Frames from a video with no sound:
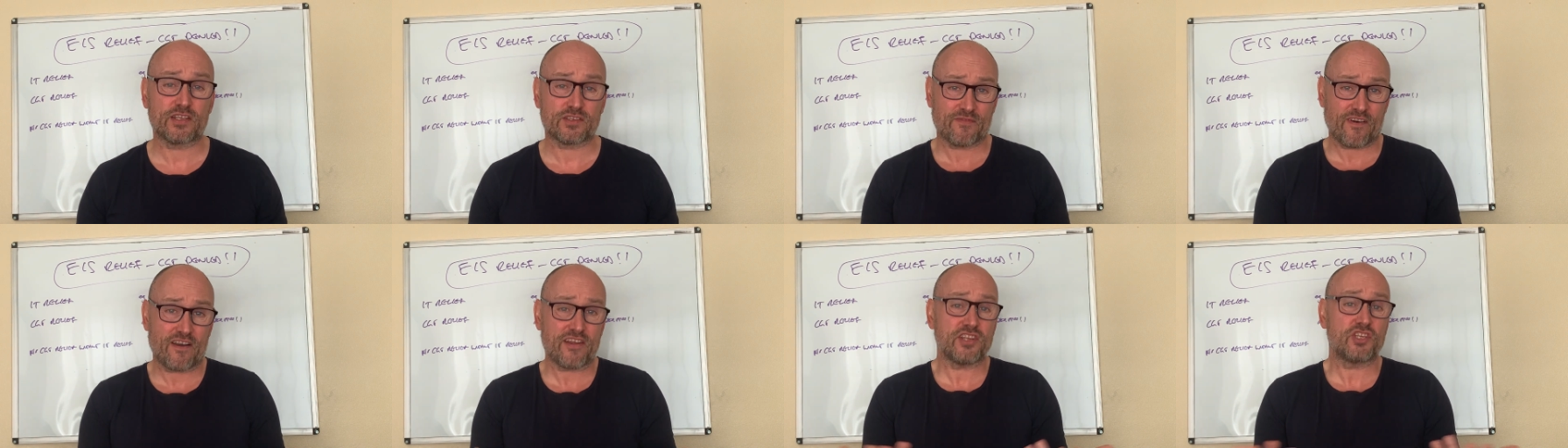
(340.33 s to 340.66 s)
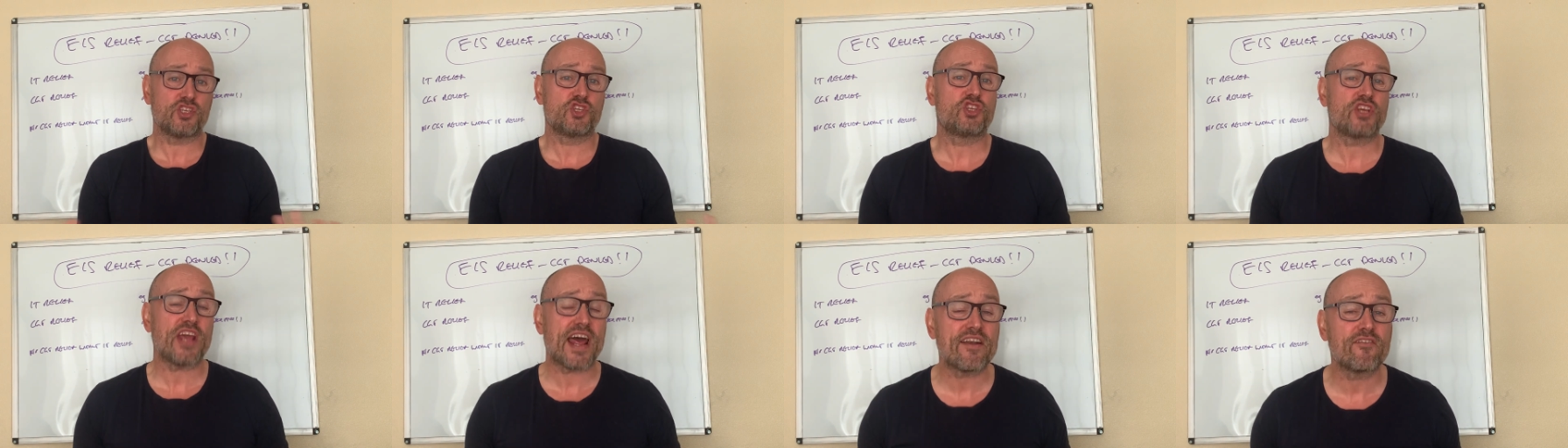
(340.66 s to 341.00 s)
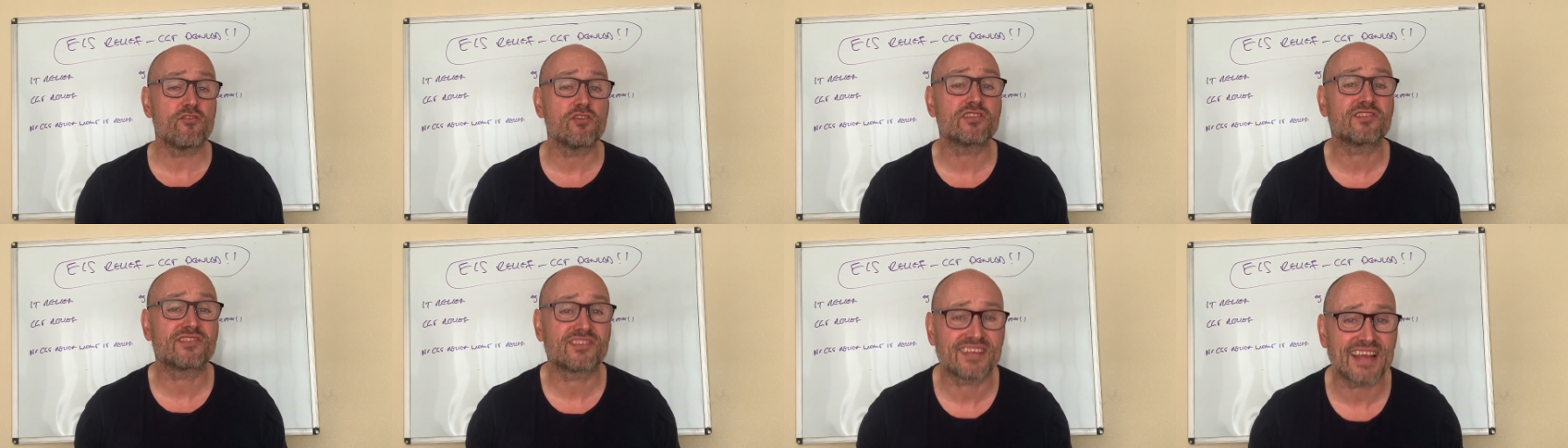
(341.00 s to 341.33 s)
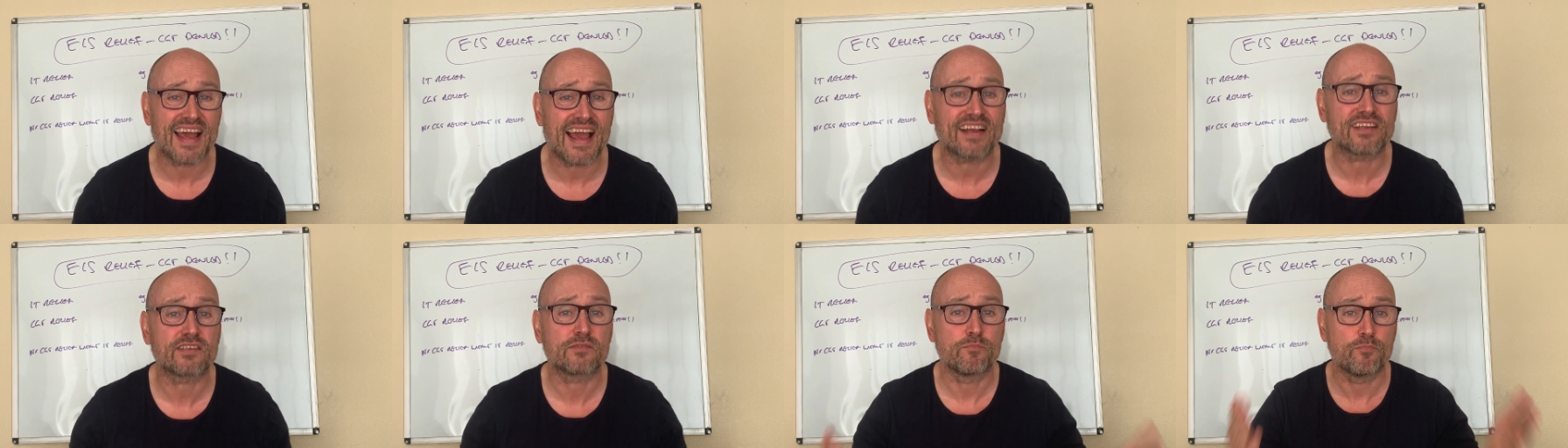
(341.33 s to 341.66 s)
very generous
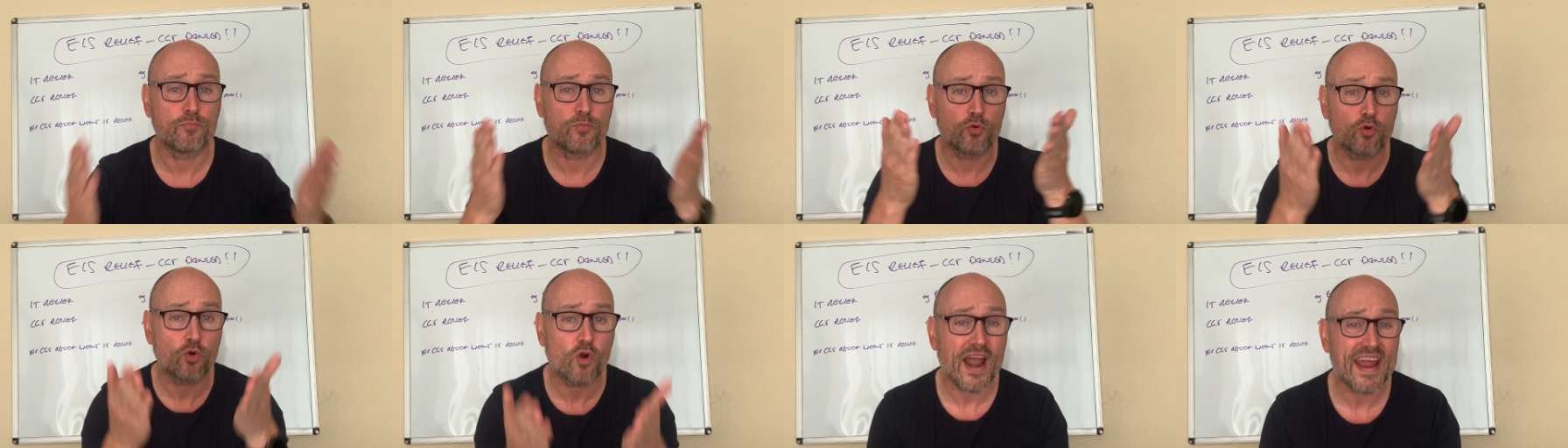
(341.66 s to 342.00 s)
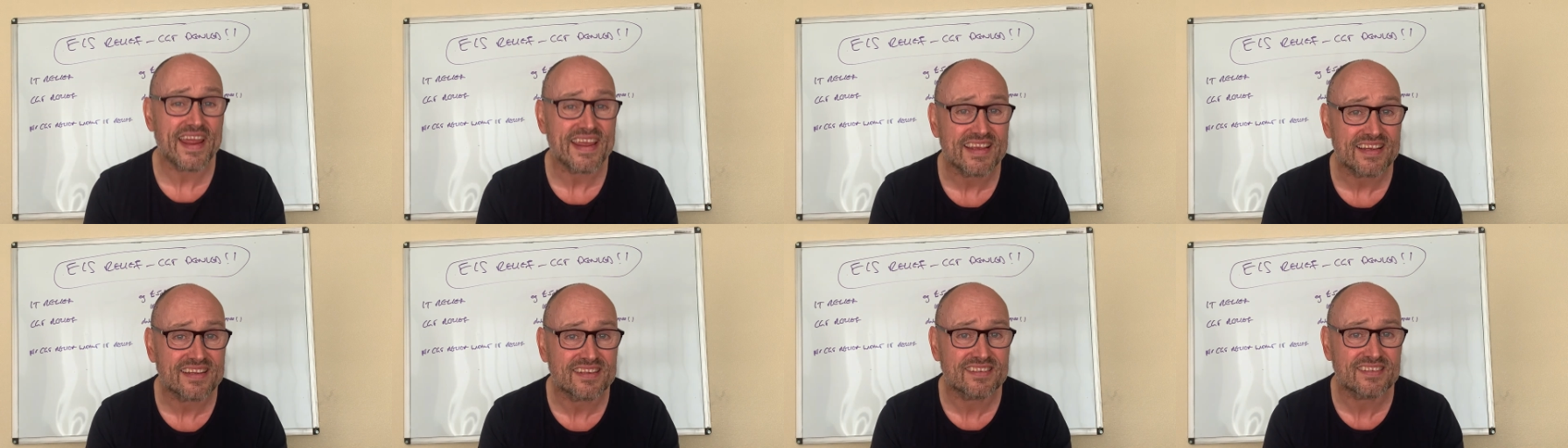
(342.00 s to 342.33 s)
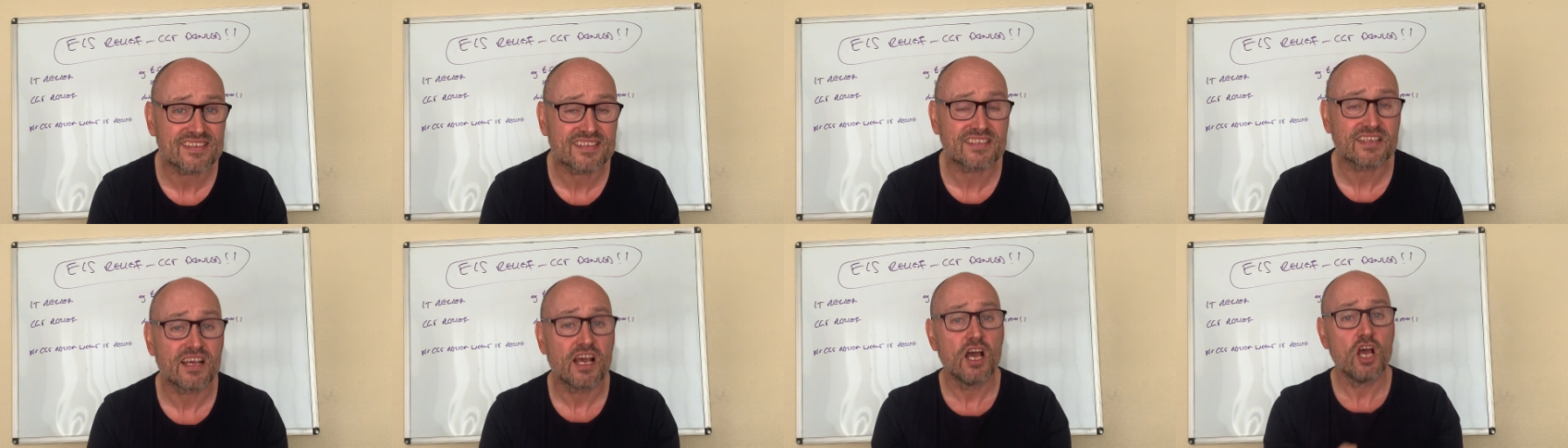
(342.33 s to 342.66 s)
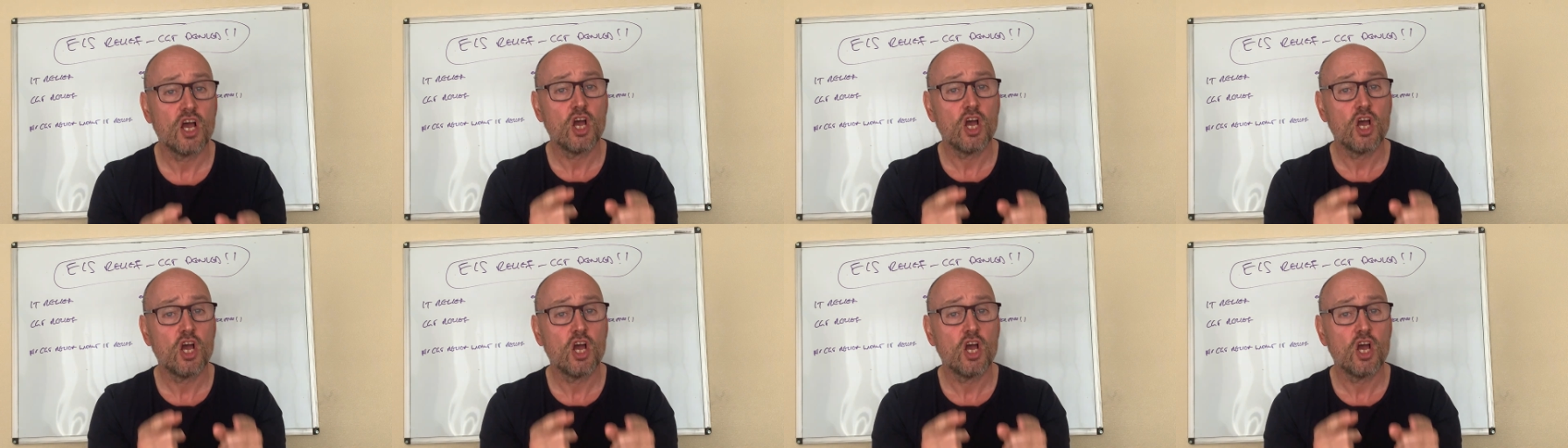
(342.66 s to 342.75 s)
tax breaks,